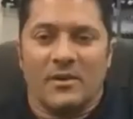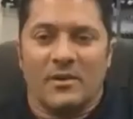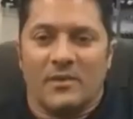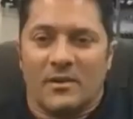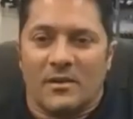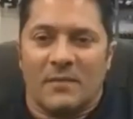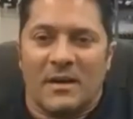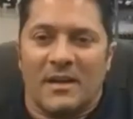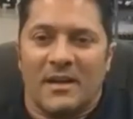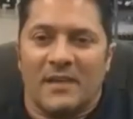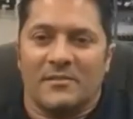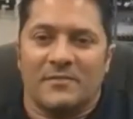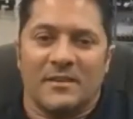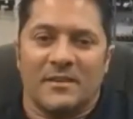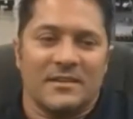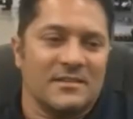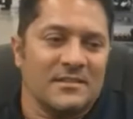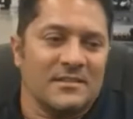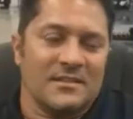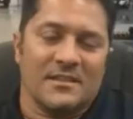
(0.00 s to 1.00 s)
Armando
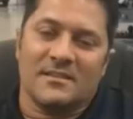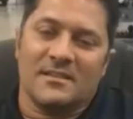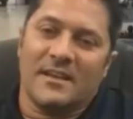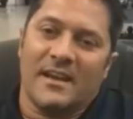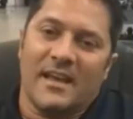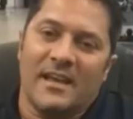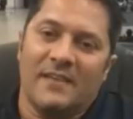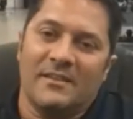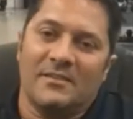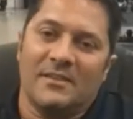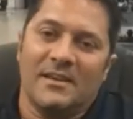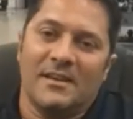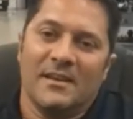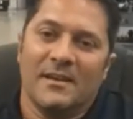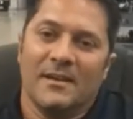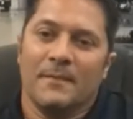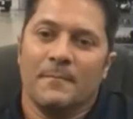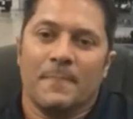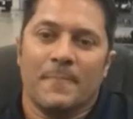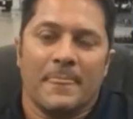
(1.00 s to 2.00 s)
Fitz's as a Navy,
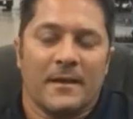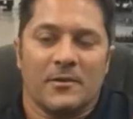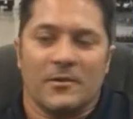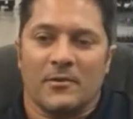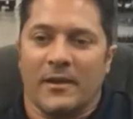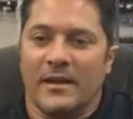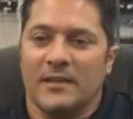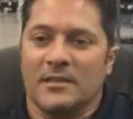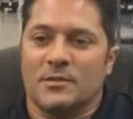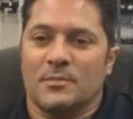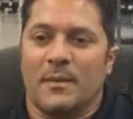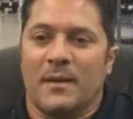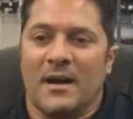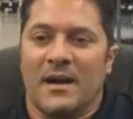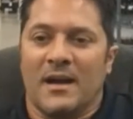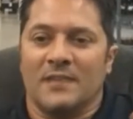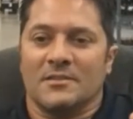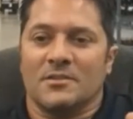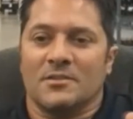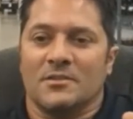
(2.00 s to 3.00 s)
great
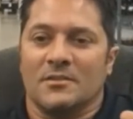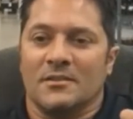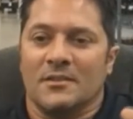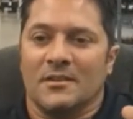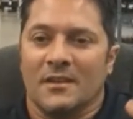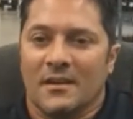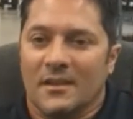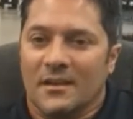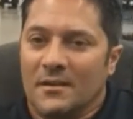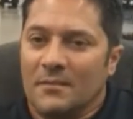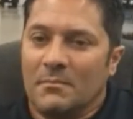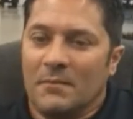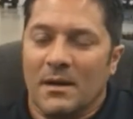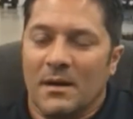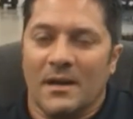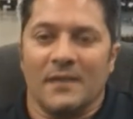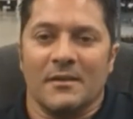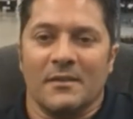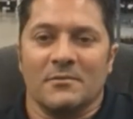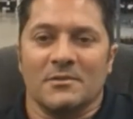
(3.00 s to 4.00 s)
sponsor,
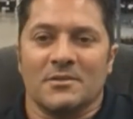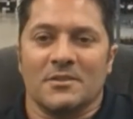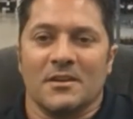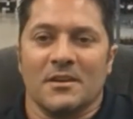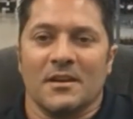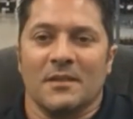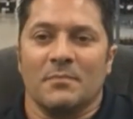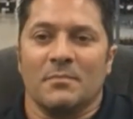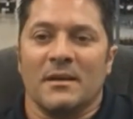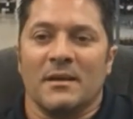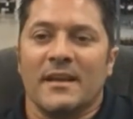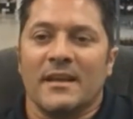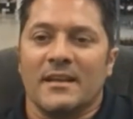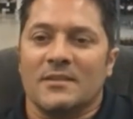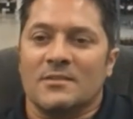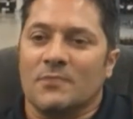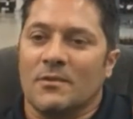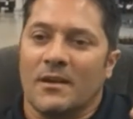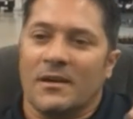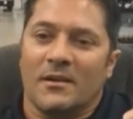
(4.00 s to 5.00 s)
money was good, but
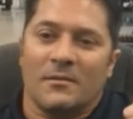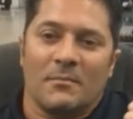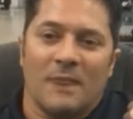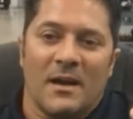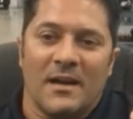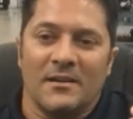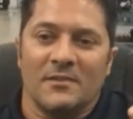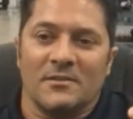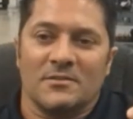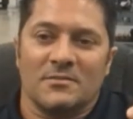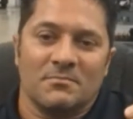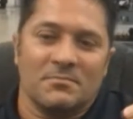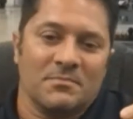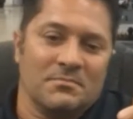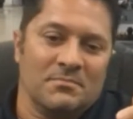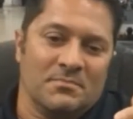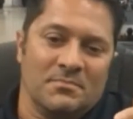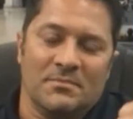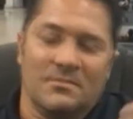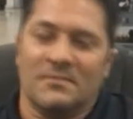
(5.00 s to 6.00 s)
guess what? Armando's,
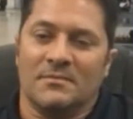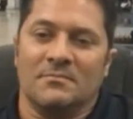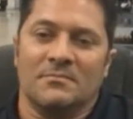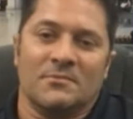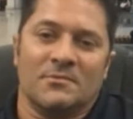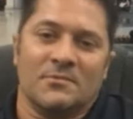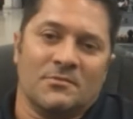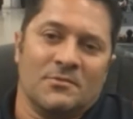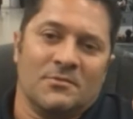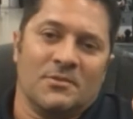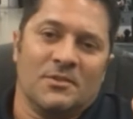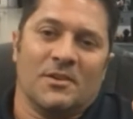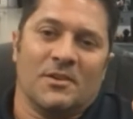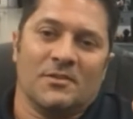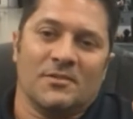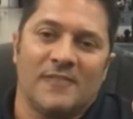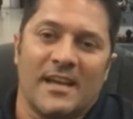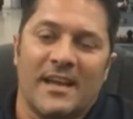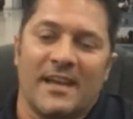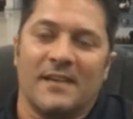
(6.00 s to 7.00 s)
you know,
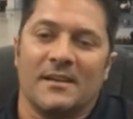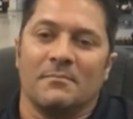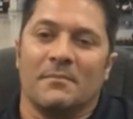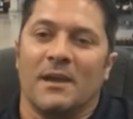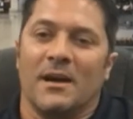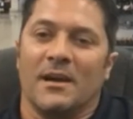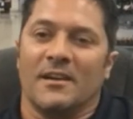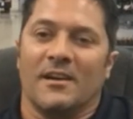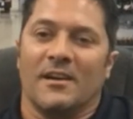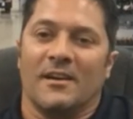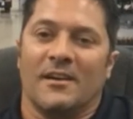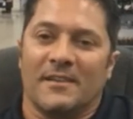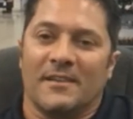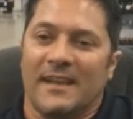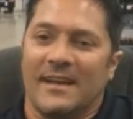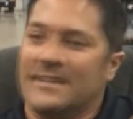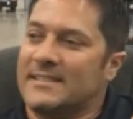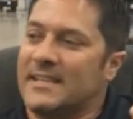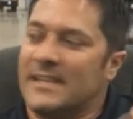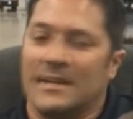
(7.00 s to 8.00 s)
taking the money off
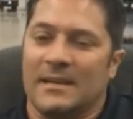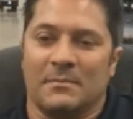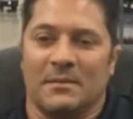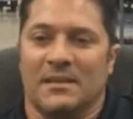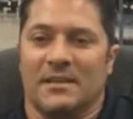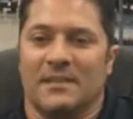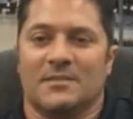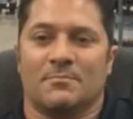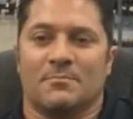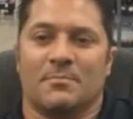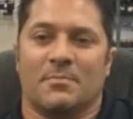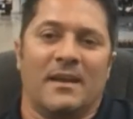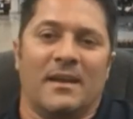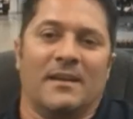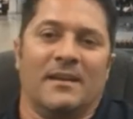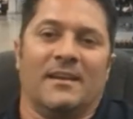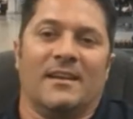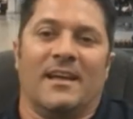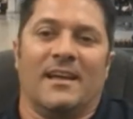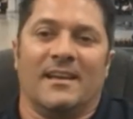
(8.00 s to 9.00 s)
that team, and he's
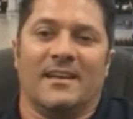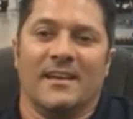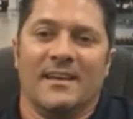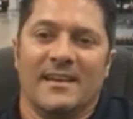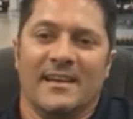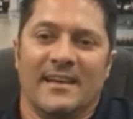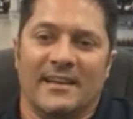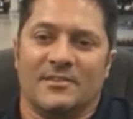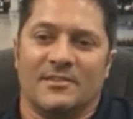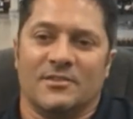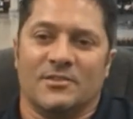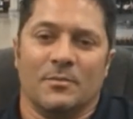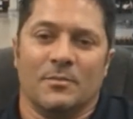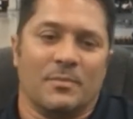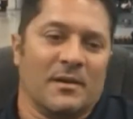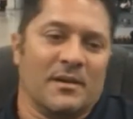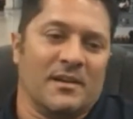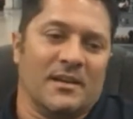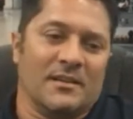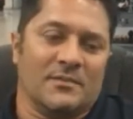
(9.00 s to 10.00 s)
spending like, he had
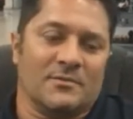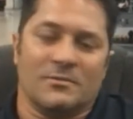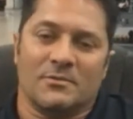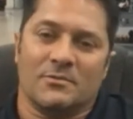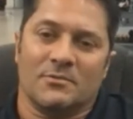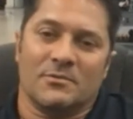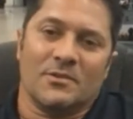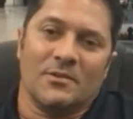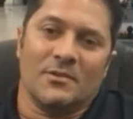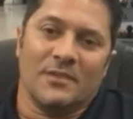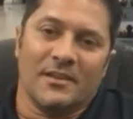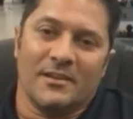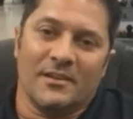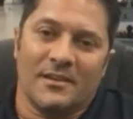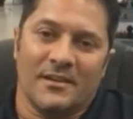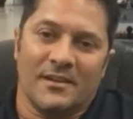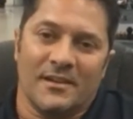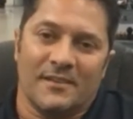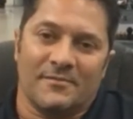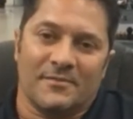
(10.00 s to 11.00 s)
Supercuts, which was only good
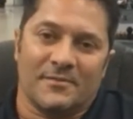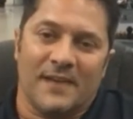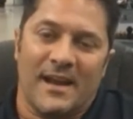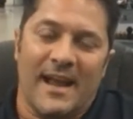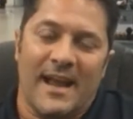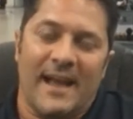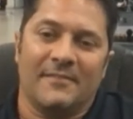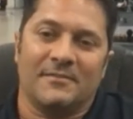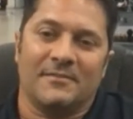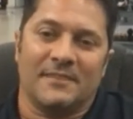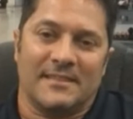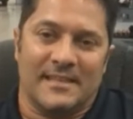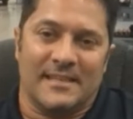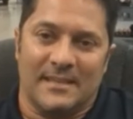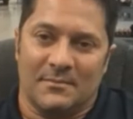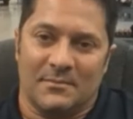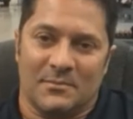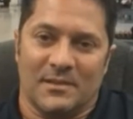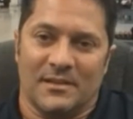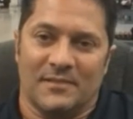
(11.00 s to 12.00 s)
enough for half the
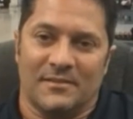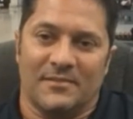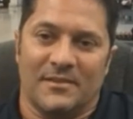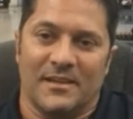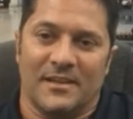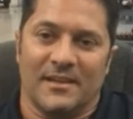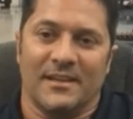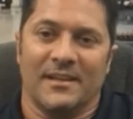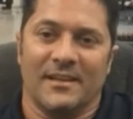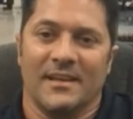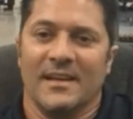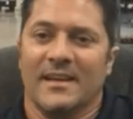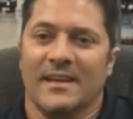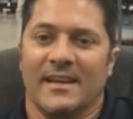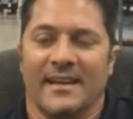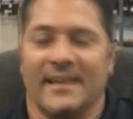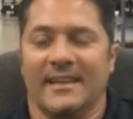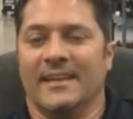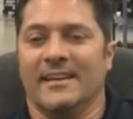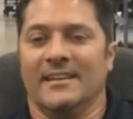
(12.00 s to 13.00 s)
team really funding.
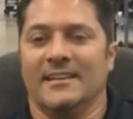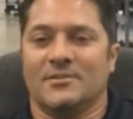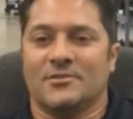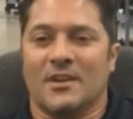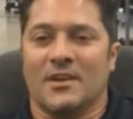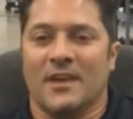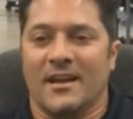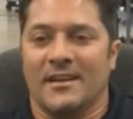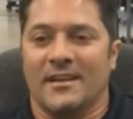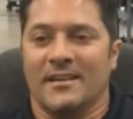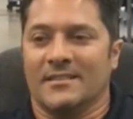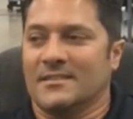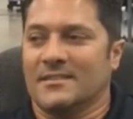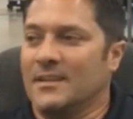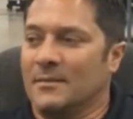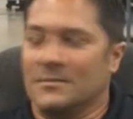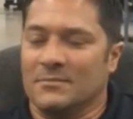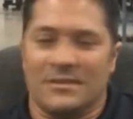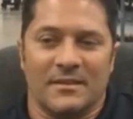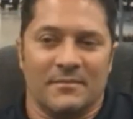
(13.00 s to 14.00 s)
And then he's trying, this
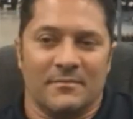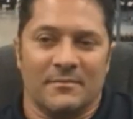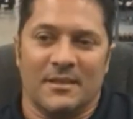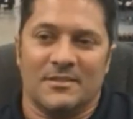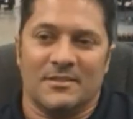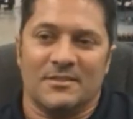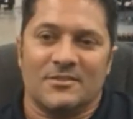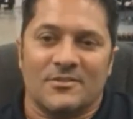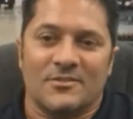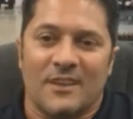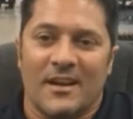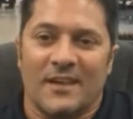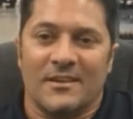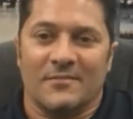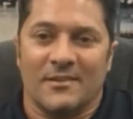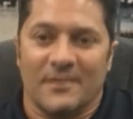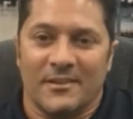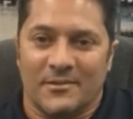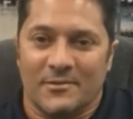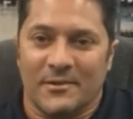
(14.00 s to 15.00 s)
dumb son bitch is trying to
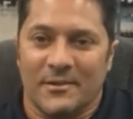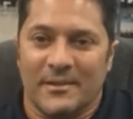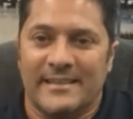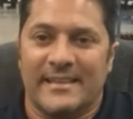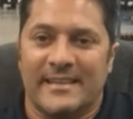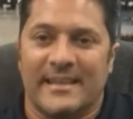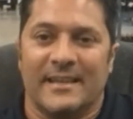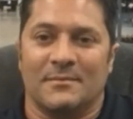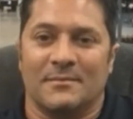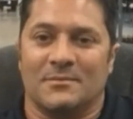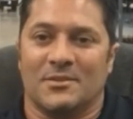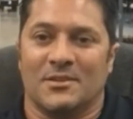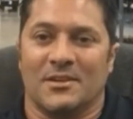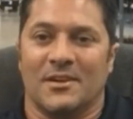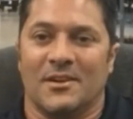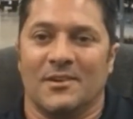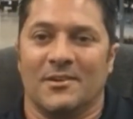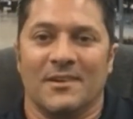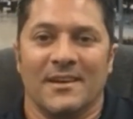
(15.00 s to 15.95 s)
run 3 teams, you know?